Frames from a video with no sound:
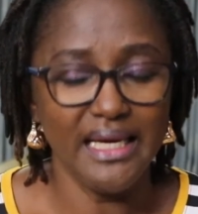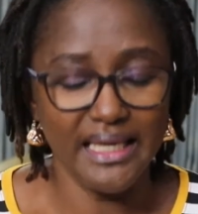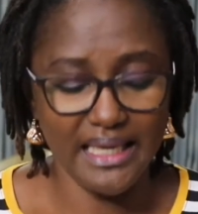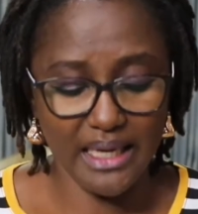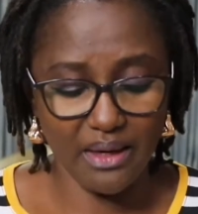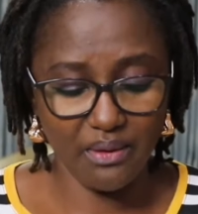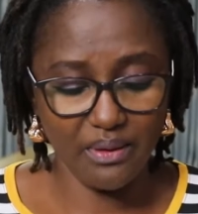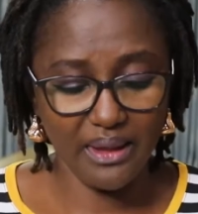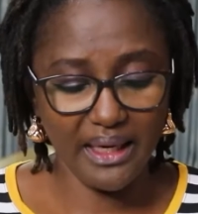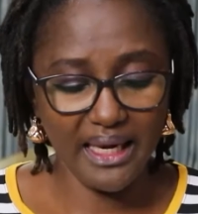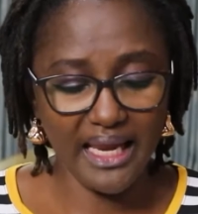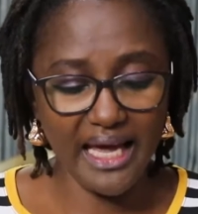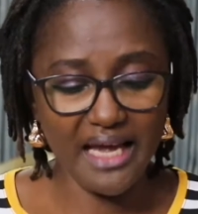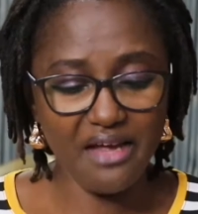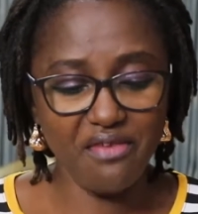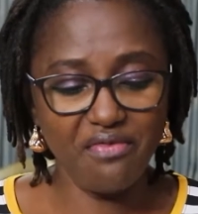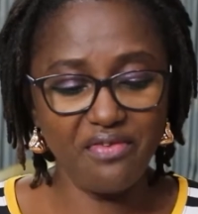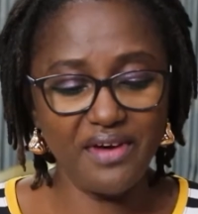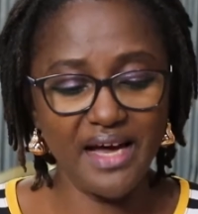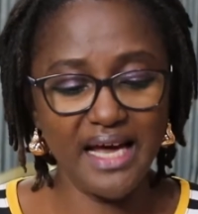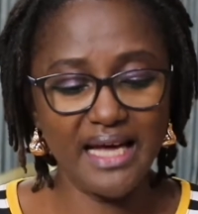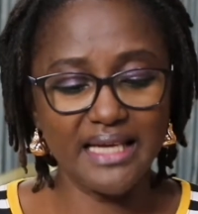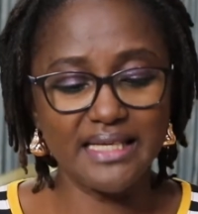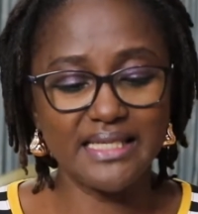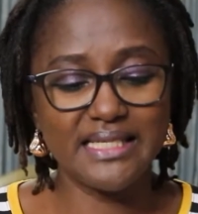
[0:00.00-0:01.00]
Now,
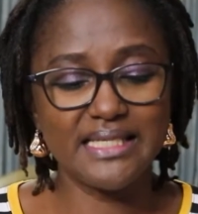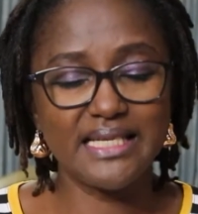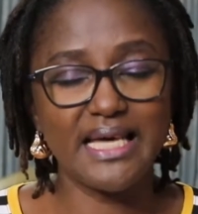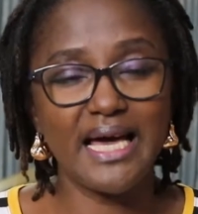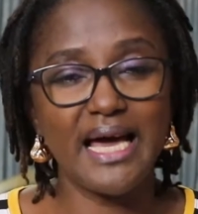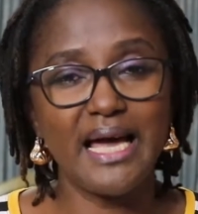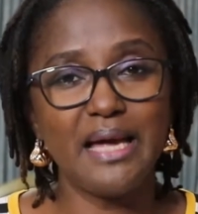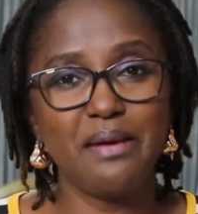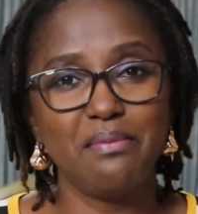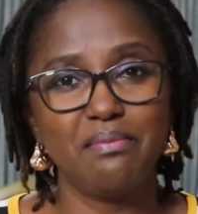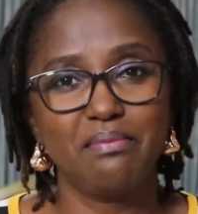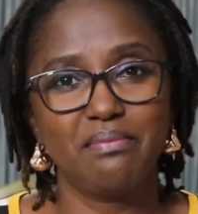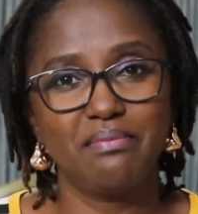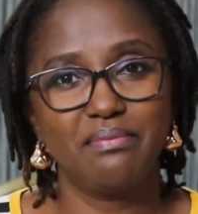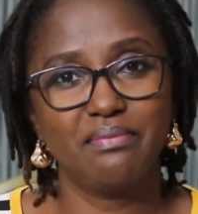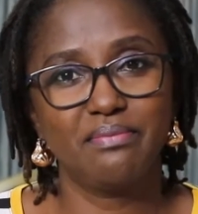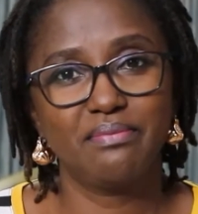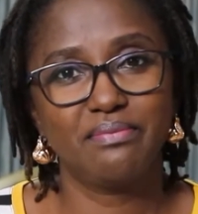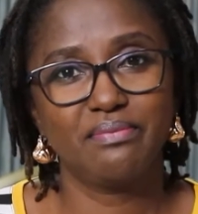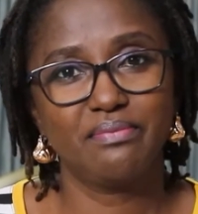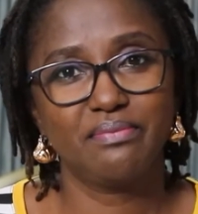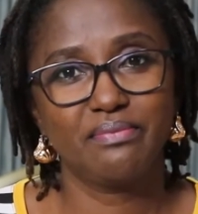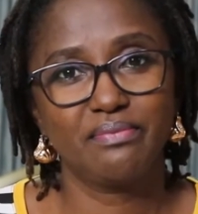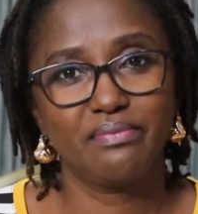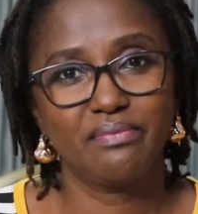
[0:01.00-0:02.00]
life and time
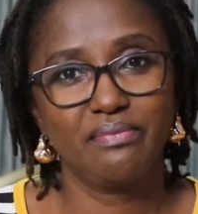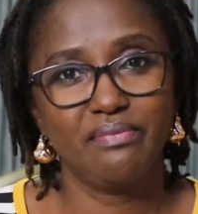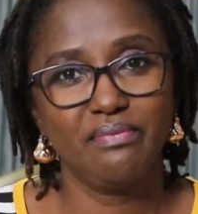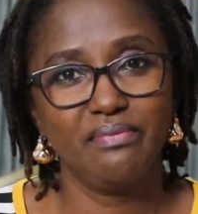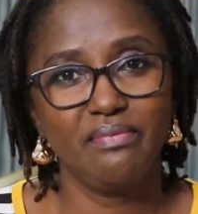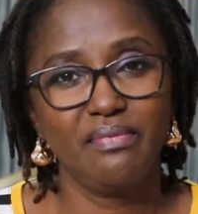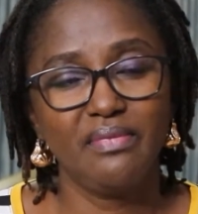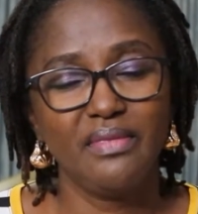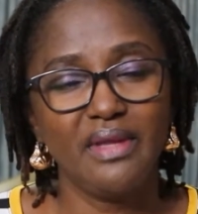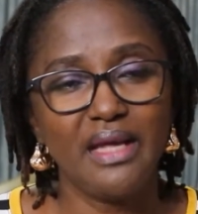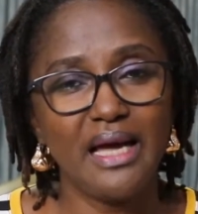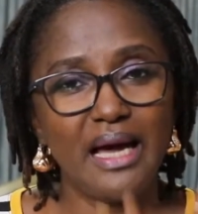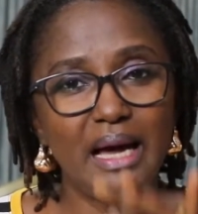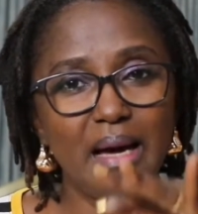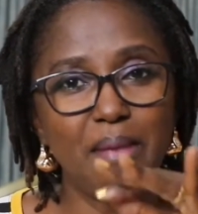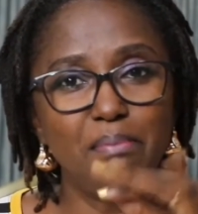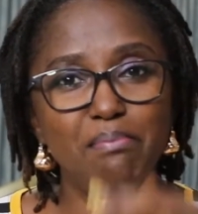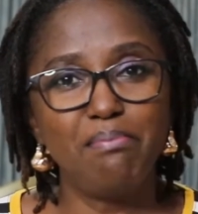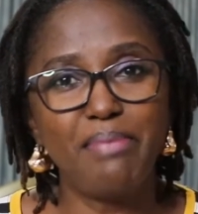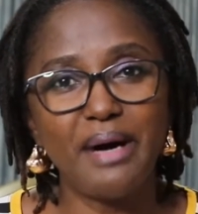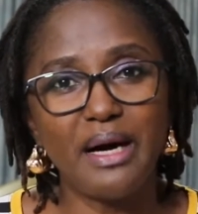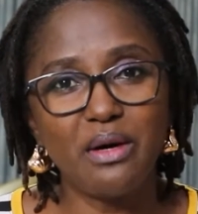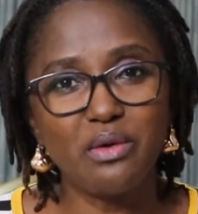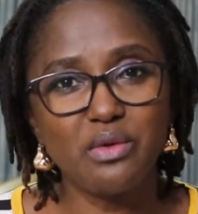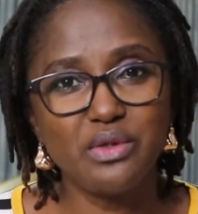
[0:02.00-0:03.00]

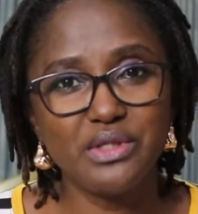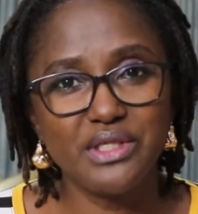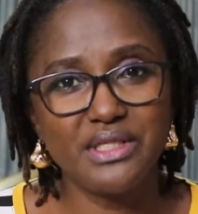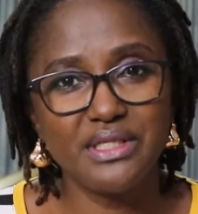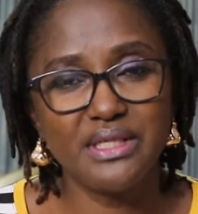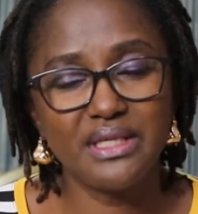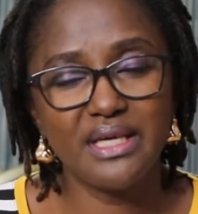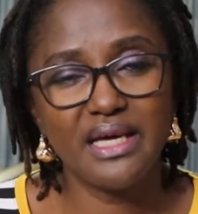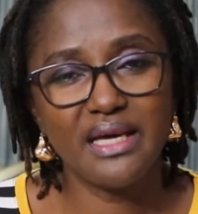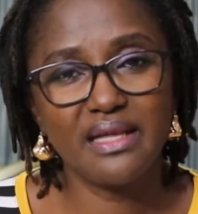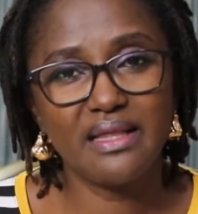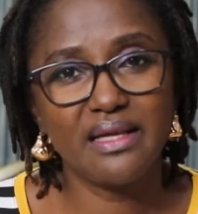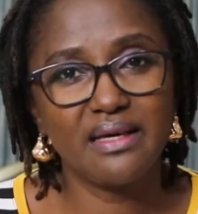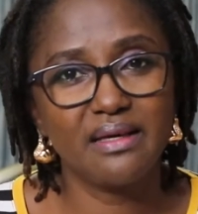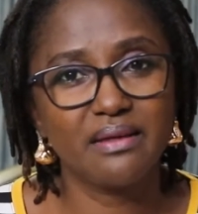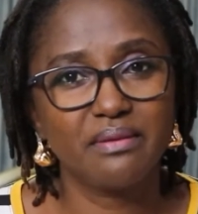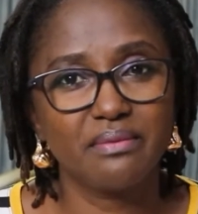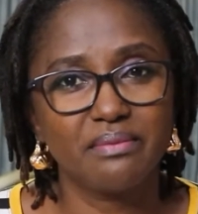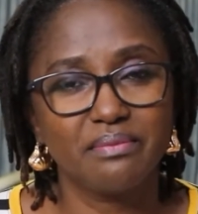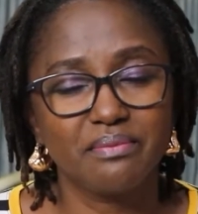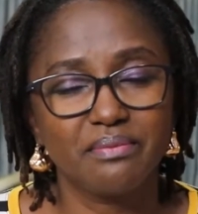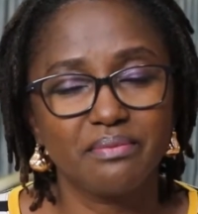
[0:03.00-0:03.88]
are bound together.